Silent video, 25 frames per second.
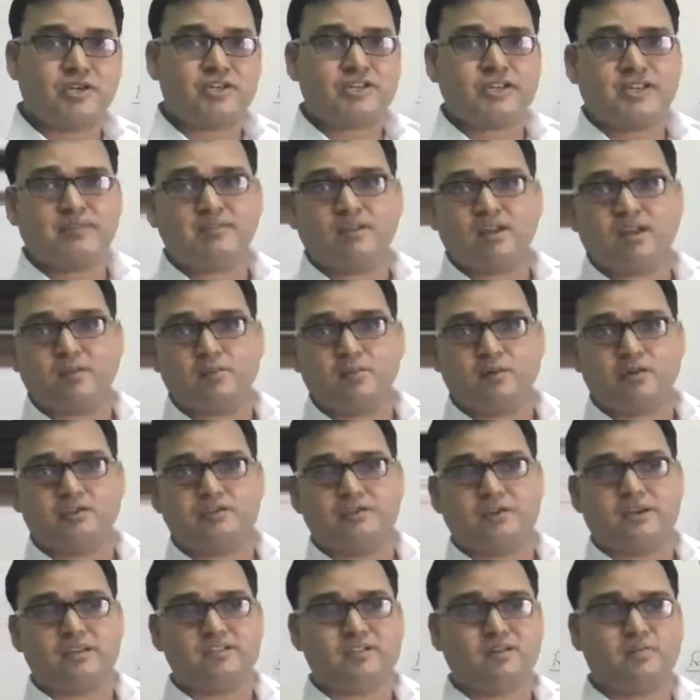in table number
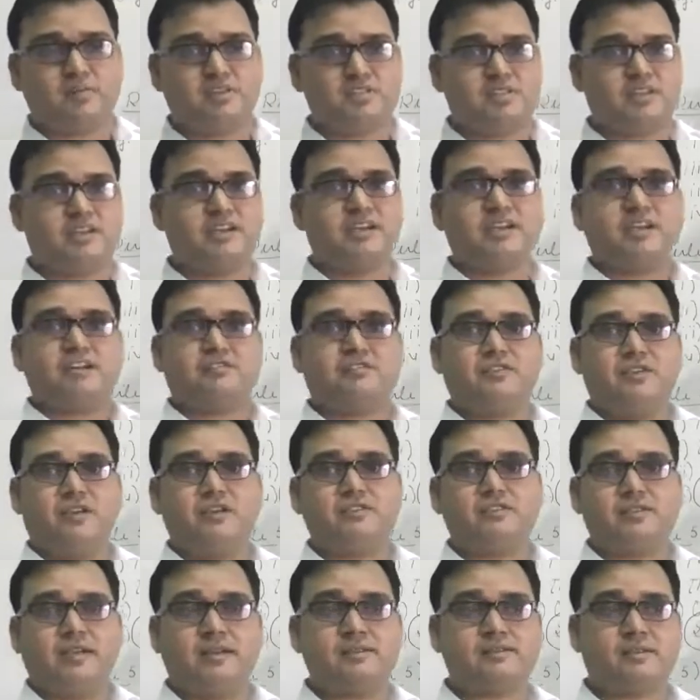first in present
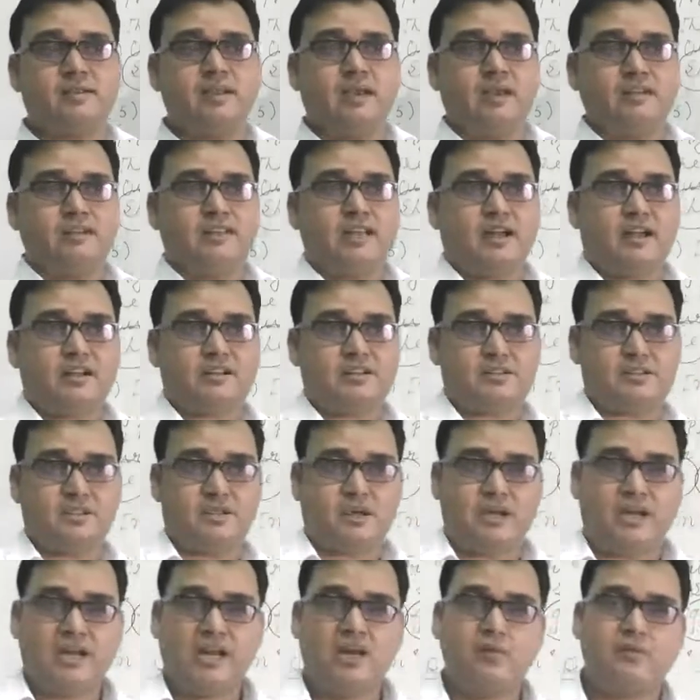indefinite tense, that the
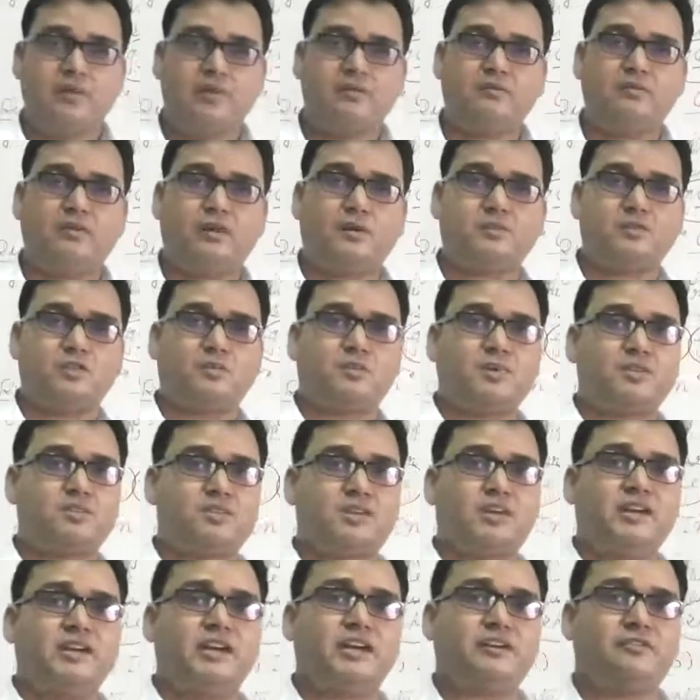helping verbs of
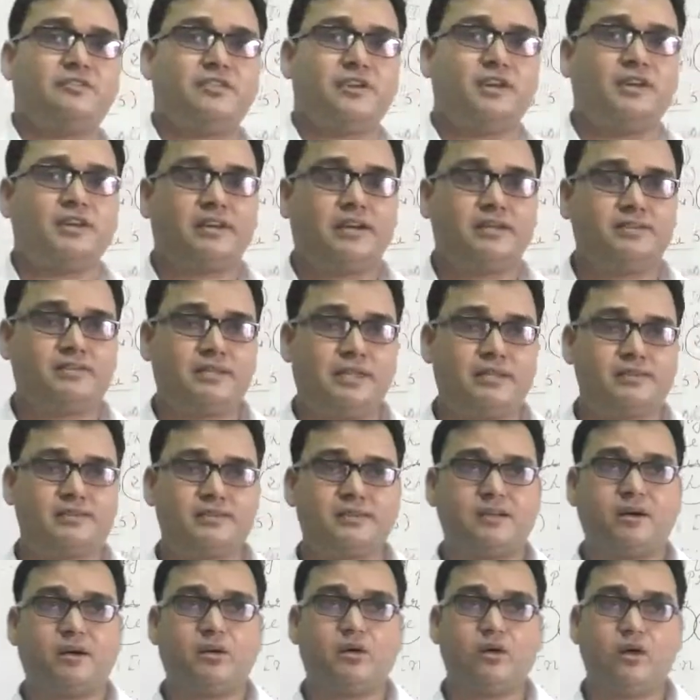present indefinite tense is
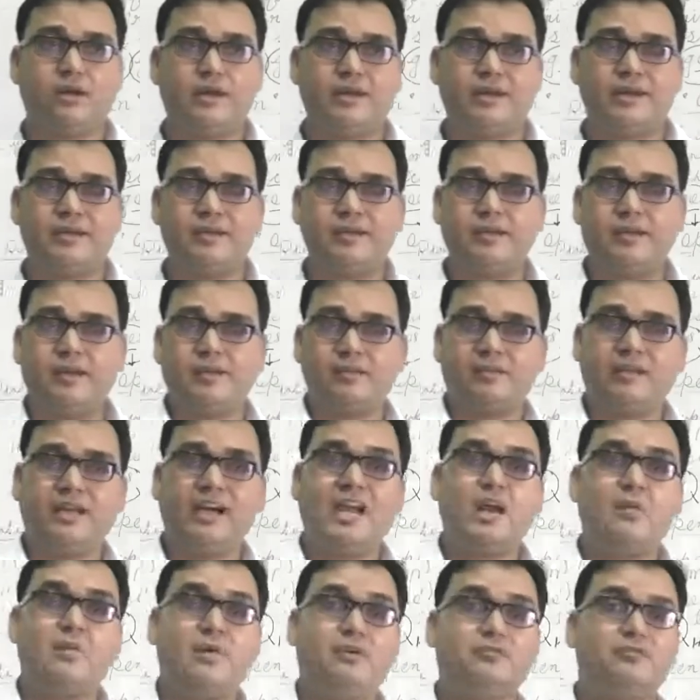only the
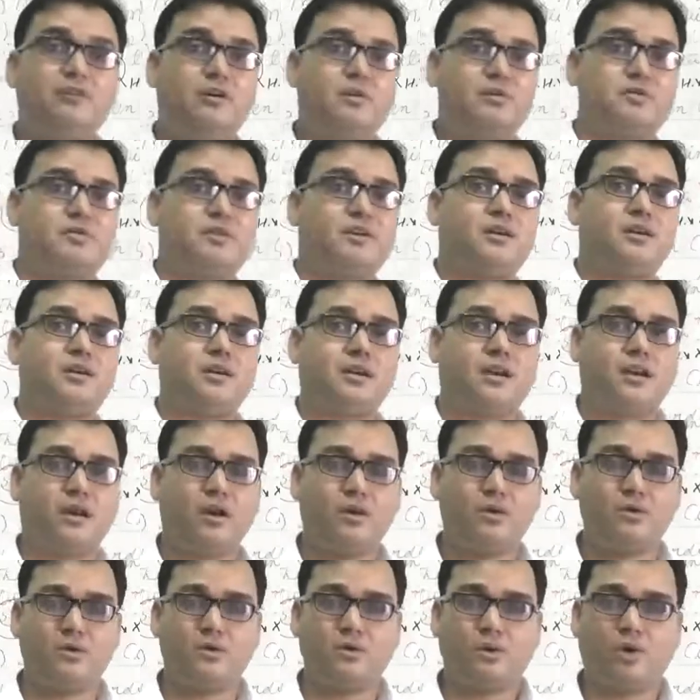helping verbs are
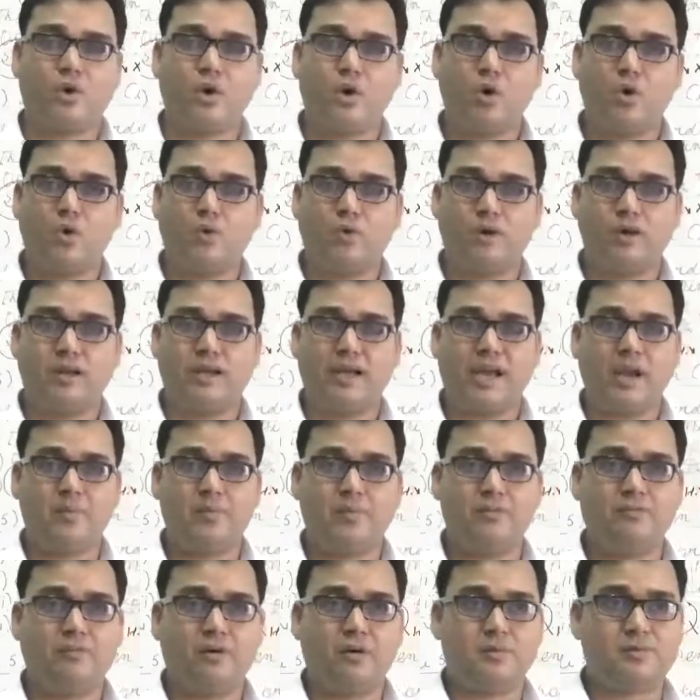go. The
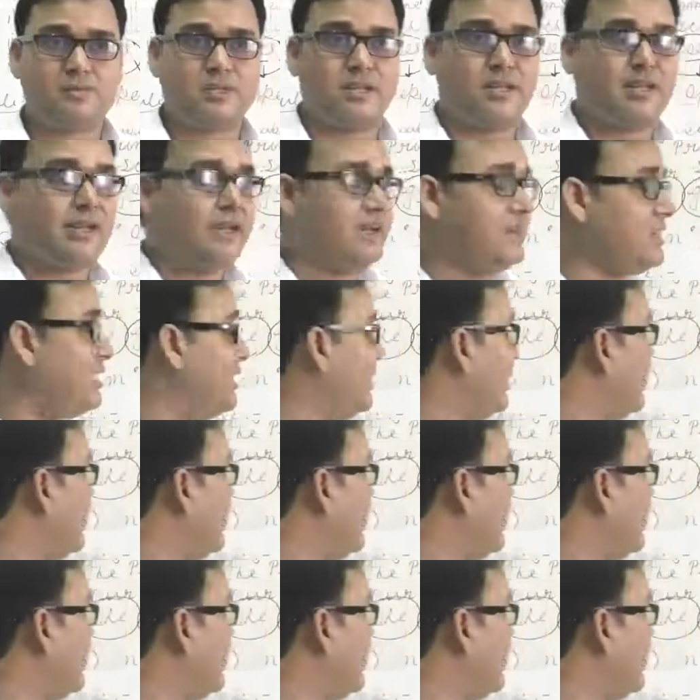helping verbs are like